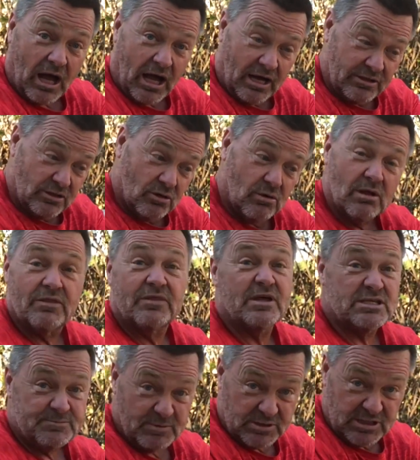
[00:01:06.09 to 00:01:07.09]
I know on
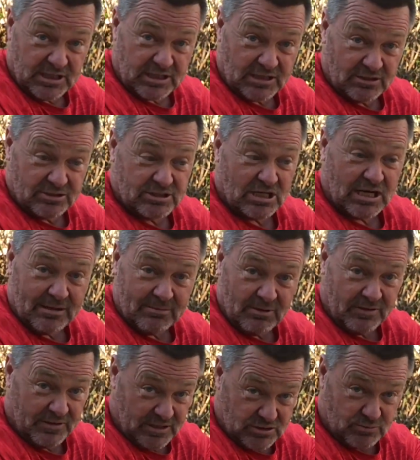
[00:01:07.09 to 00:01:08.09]
this particular job,
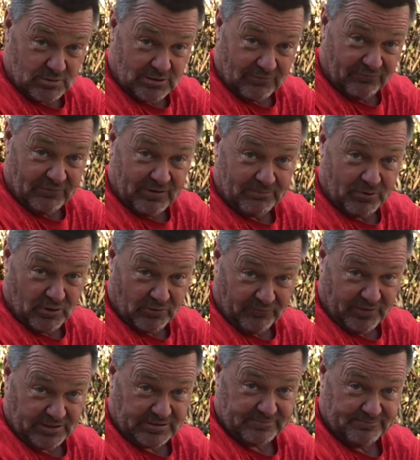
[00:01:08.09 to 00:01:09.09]
this one will fit
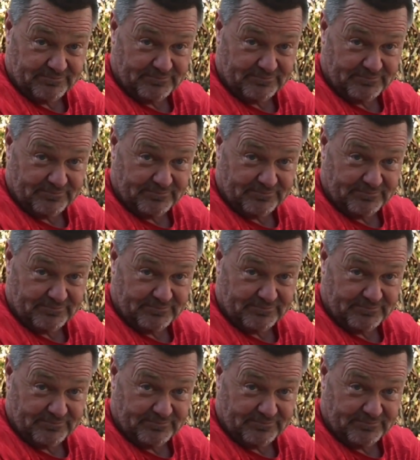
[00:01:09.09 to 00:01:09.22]
perfect.